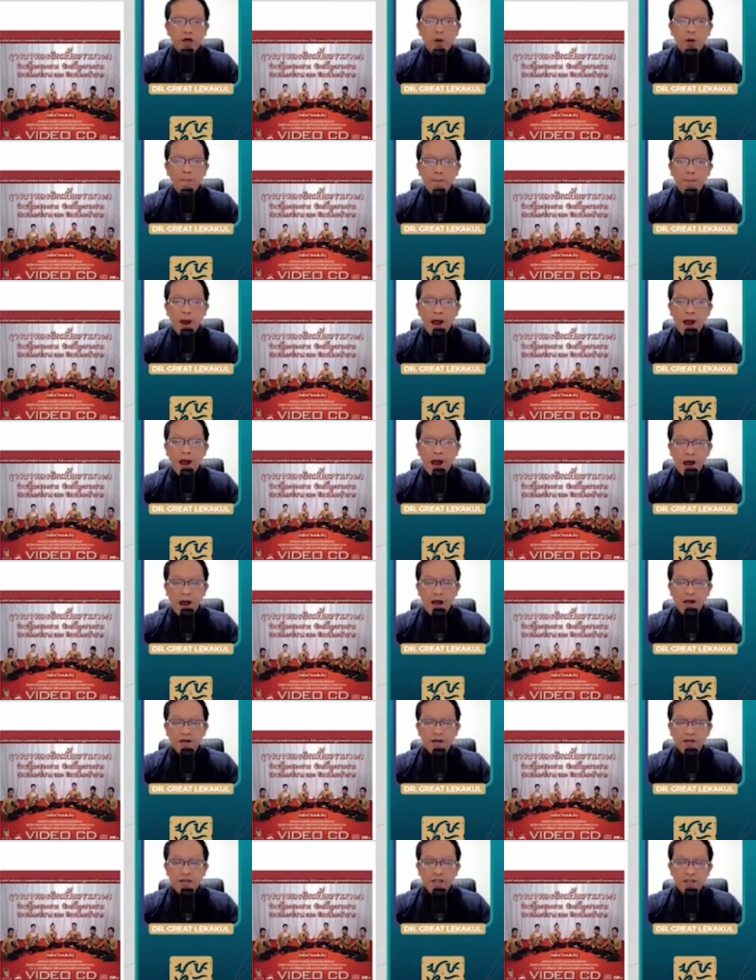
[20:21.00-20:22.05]

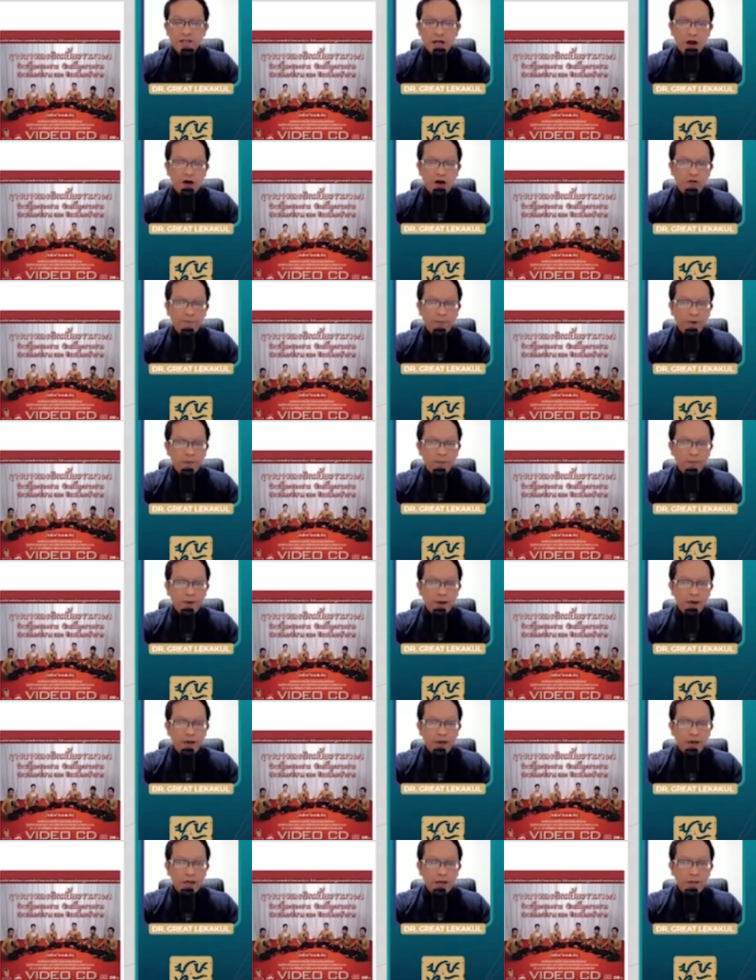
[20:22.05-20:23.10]
compare the style of
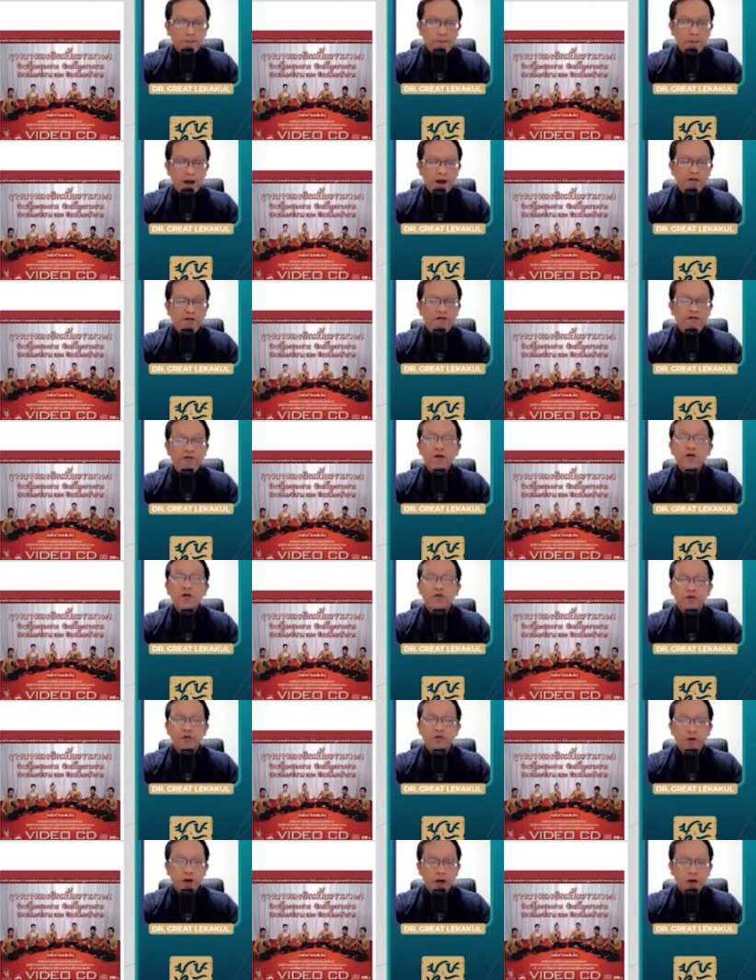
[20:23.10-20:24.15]
Phin Pia in my
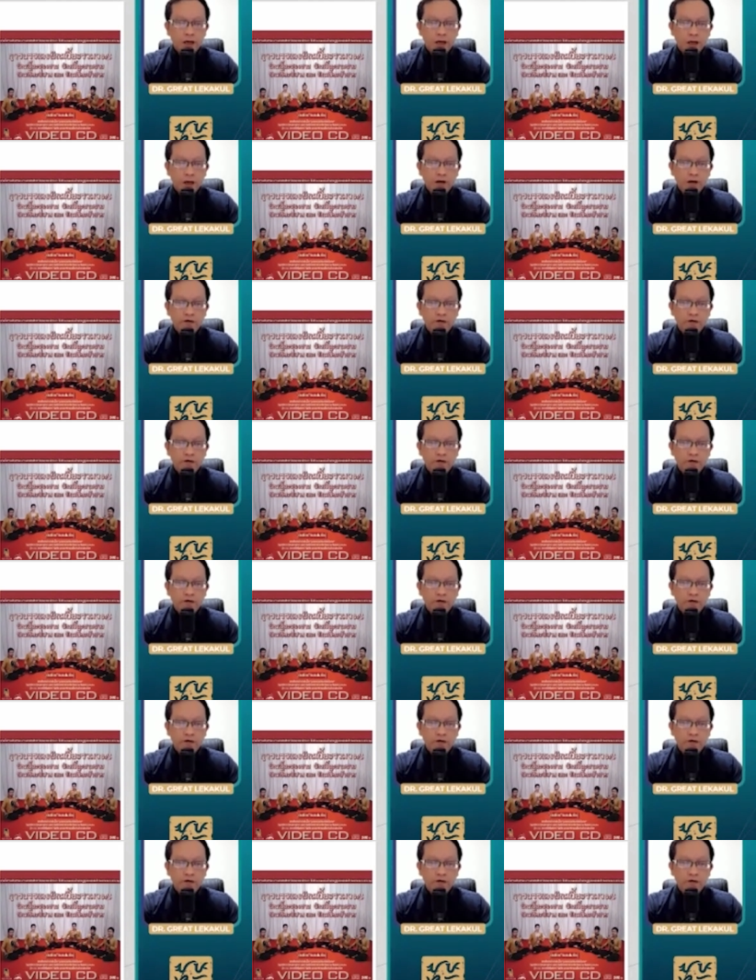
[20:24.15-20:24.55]
fieldwork